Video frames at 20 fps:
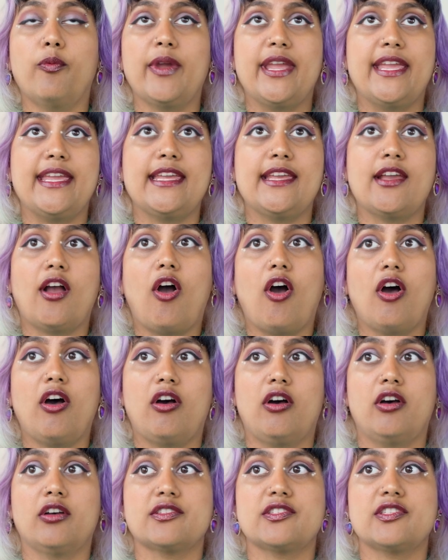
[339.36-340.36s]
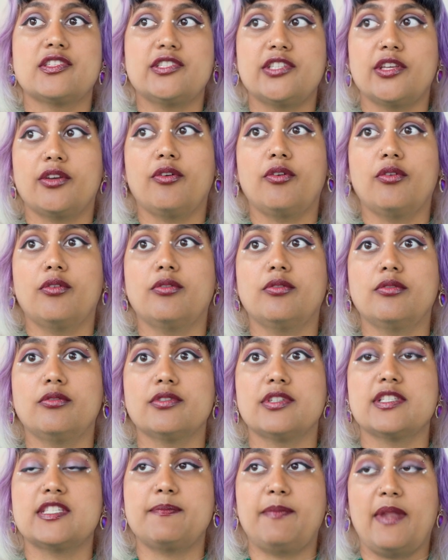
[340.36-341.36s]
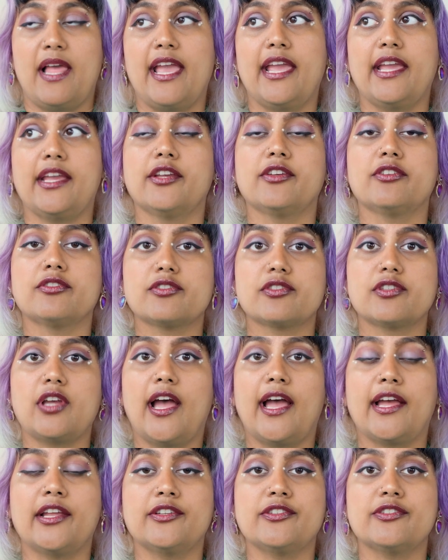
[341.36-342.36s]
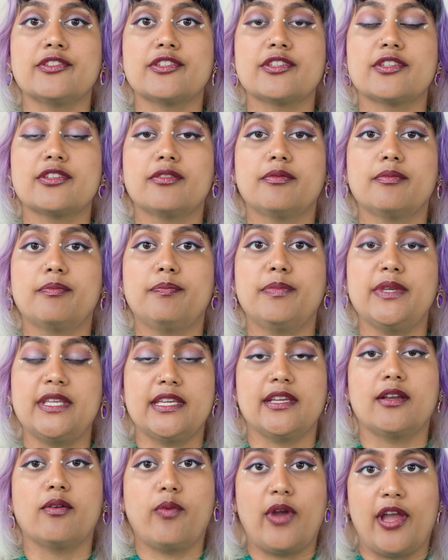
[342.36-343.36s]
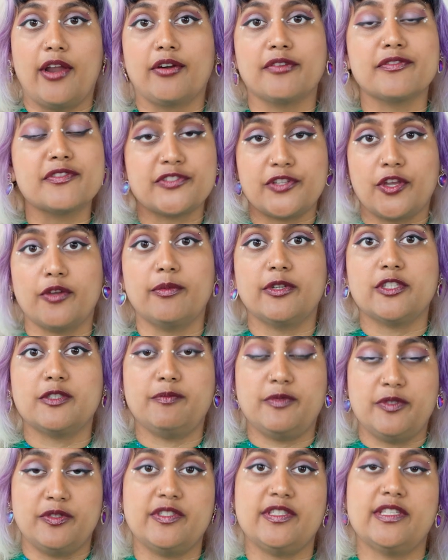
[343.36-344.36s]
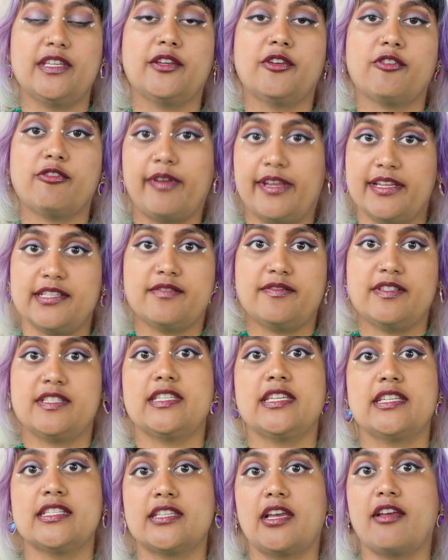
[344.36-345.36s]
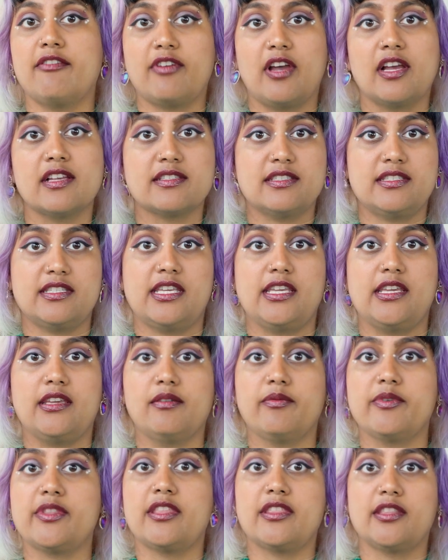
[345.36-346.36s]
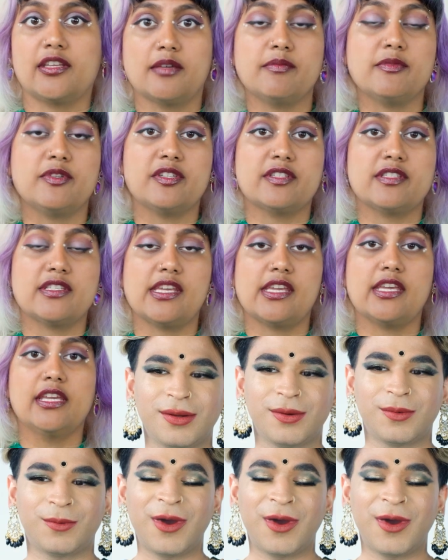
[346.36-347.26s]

We are still displaying and being aware of so much beauty and creativity and diversity within the community.